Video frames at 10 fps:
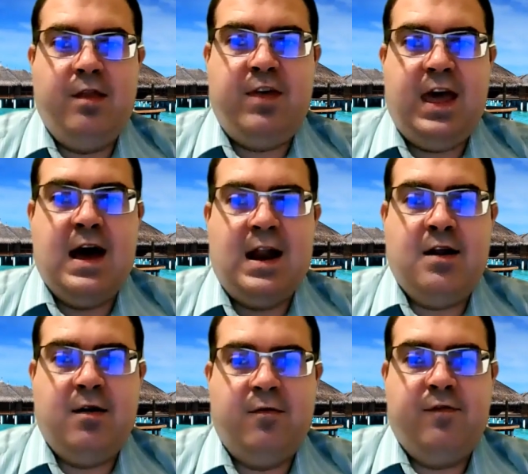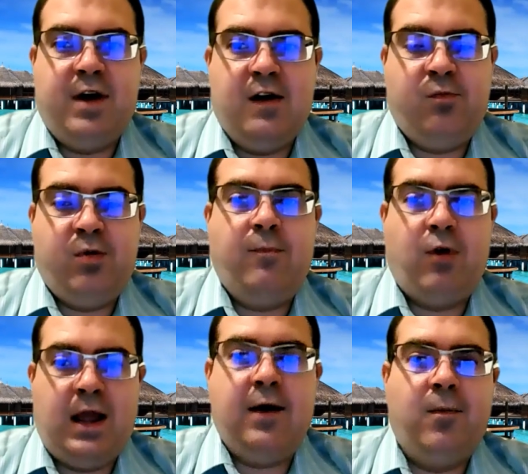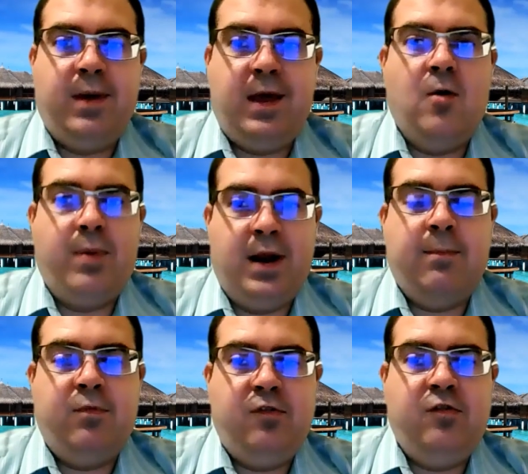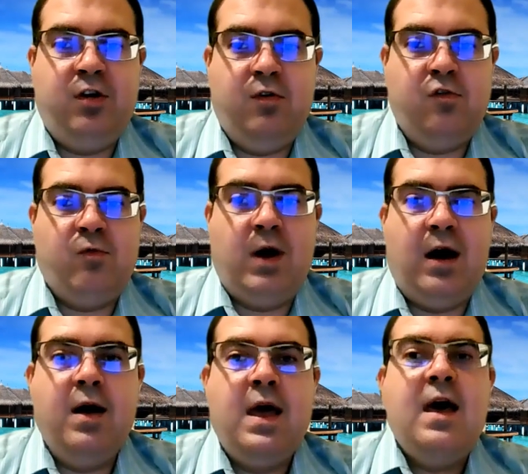the end of spring break. It'll be open up to you as well.